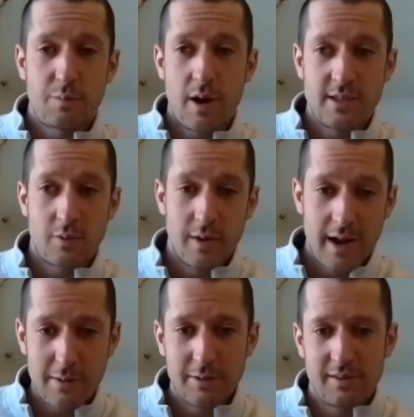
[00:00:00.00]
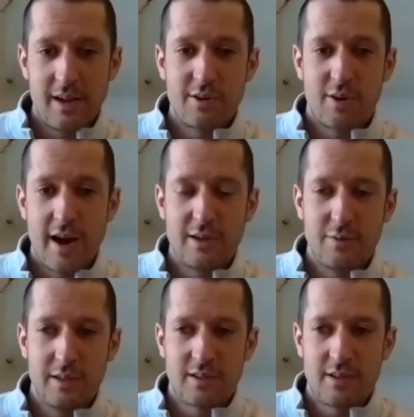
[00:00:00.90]
project when I was an
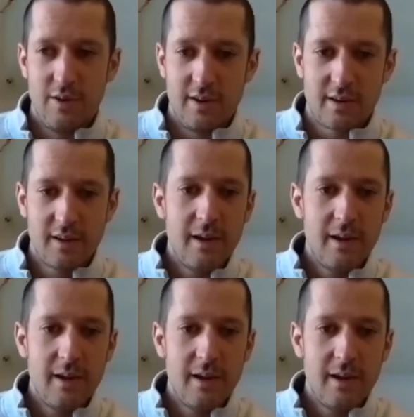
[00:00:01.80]
undergraduate student.